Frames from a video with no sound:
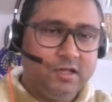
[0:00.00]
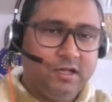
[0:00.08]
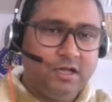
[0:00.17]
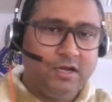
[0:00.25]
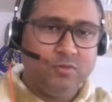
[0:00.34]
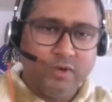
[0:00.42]

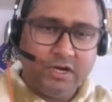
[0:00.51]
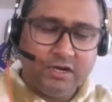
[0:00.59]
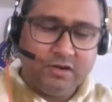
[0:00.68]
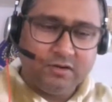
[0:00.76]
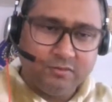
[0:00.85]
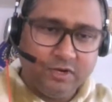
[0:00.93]
And
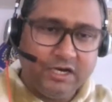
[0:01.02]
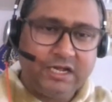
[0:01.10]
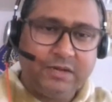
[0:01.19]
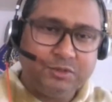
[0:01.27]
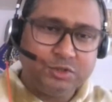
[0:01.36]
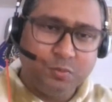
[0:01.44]
when it
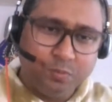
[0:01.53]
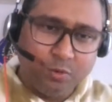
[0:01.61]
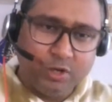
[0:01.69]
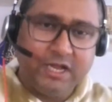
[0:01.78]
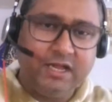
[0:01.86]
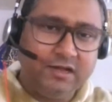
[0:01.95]
comes to
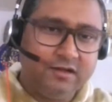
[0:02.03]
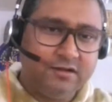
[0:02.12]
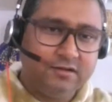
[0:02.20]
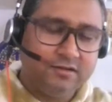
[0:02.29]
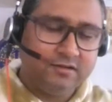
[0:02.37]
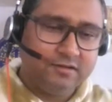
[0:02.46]
putting,
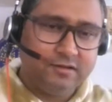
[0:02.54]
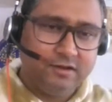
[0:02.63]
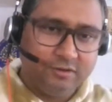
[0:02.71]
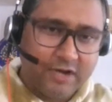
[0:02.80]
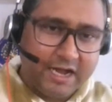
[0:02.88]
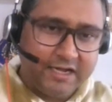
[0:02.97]

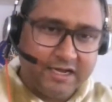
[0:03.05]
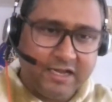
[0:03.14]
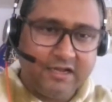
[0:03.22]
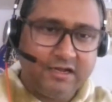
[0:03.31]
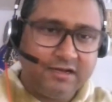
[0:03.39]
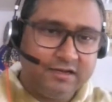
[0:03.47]

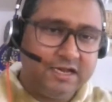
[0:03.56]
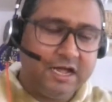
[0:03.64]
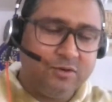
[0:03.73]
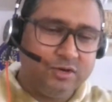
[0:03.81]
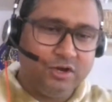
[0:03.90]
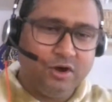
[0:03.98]
writing
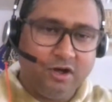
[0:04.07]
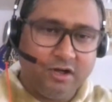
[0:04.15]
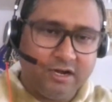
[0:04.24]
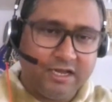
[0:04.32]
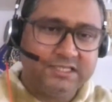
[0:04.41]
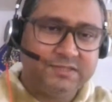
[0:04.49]
down
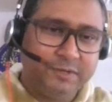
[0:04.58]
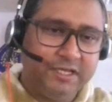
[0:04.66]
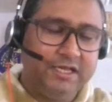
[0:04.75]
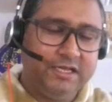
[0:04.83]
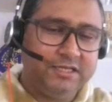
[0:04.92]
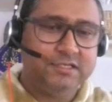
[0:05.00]
your
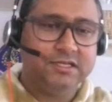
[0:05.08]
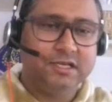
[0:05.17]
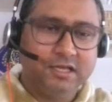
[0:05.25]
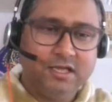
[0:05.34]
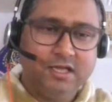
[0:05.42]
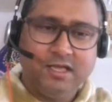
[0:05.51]
experience,
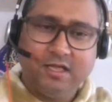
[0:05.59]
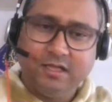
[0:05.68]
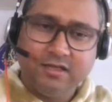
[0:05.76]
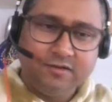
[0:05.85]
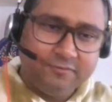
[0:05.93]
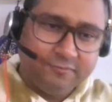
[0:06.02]

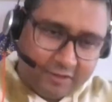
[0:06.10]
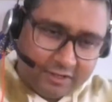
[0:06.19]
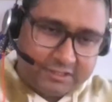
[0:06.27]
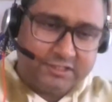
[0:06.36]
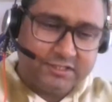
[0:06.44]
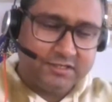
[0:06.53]

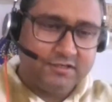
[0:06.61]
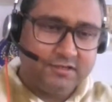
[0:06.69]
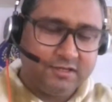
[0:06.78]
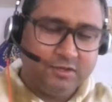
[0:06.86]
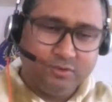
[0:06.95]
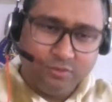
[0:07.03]
first
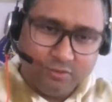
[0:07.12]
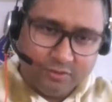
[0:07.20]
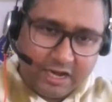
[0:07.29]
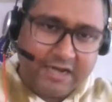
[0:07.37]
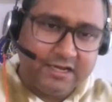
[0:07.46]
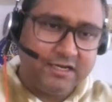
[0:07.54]
you
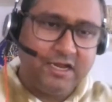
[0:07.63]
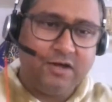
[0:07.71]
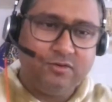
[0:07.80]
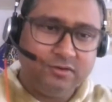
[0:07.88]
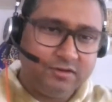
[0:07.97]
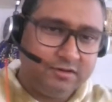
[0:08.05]
write it
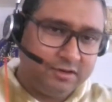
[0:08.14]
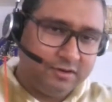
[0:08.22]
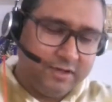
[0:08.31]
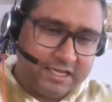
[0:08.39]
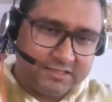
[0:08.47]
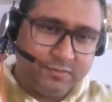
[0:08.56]
down,
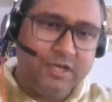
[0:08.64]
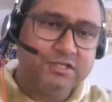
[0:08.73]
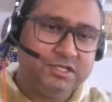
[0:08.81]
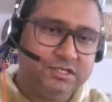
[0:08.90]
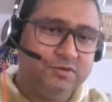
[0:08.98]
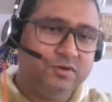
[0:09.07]
as
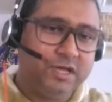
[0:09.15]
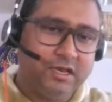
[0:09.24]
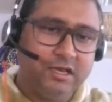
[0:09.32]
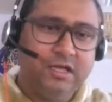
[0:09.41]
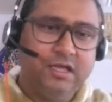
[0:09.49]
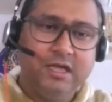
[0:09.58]
much as you
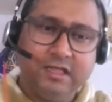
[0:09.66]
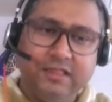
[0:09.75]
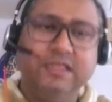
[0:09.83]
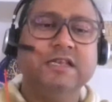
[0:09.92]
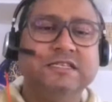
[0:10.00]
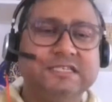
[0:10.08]
can.
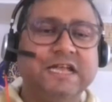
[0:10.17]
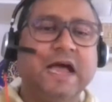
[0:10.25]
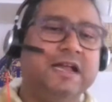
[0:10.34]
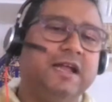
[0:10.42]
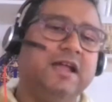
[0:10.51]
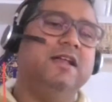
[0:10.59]
Then
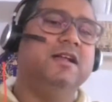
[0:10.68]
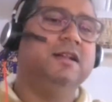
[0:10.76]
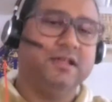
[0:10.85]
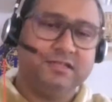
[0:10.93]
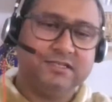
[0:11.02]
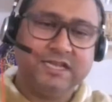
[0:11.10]
start
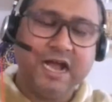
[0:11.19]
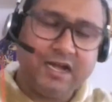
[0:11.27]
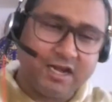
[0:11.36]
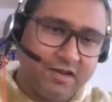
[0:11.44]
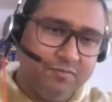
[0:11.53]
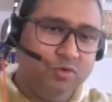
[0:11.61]
editing, start
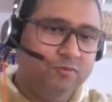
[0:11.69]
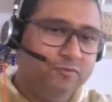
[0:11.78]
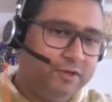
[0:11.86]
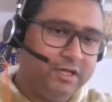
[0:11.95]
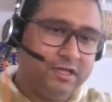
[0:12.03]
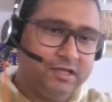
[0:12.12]

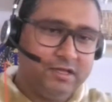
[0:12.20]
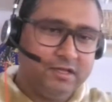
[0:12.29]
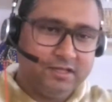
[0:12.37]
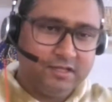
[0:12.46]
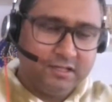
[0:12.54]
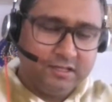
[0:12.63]
removing
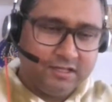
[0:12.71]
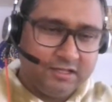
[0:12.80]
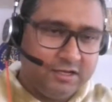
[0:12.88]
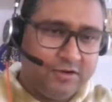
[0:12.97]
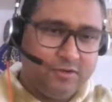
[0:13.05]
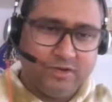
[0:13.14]

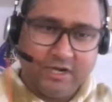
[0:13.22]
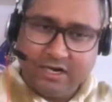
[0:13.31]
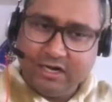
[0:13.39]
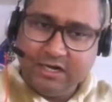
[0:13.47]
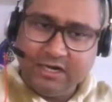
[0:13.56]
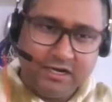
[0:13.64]

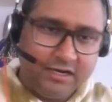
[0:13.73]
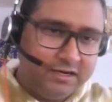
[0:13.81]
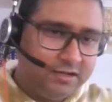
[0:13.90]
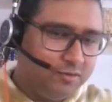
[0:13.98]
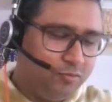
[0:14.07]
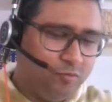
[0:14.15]
redundant
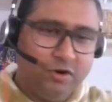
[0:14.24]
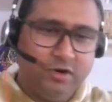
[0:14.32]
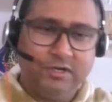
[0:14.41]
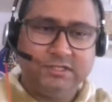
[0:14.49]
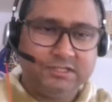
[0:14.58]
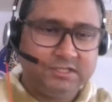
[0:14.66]

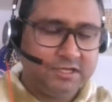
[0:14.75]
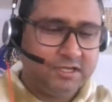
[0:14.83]
words.